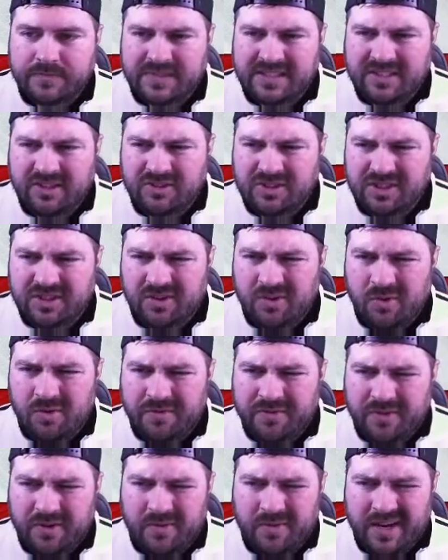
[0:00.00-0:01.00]
Usually they're
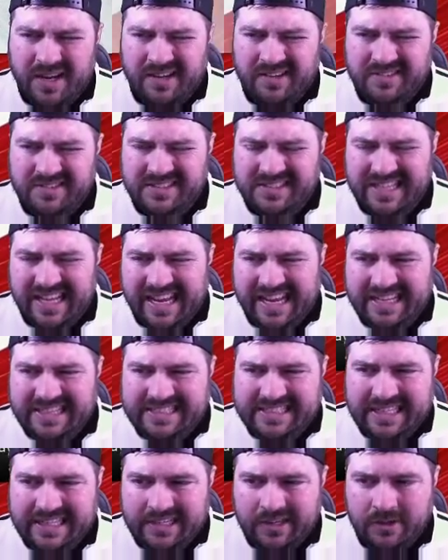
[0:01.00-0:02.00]
going for around
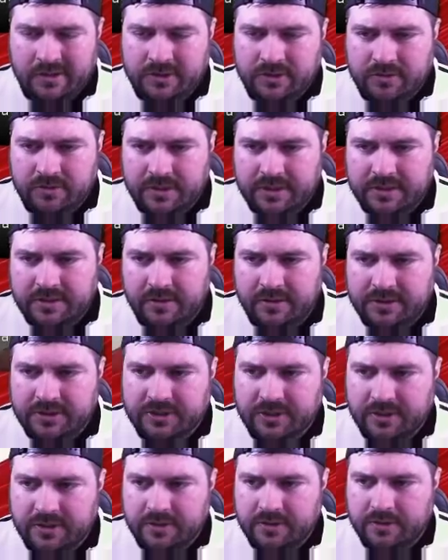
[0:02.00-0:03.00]
1800 or
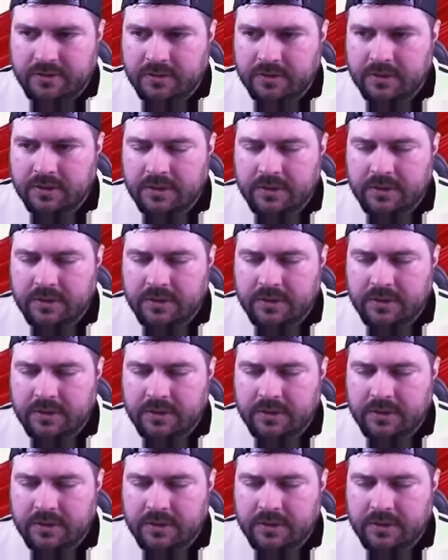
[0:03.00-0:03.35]
so.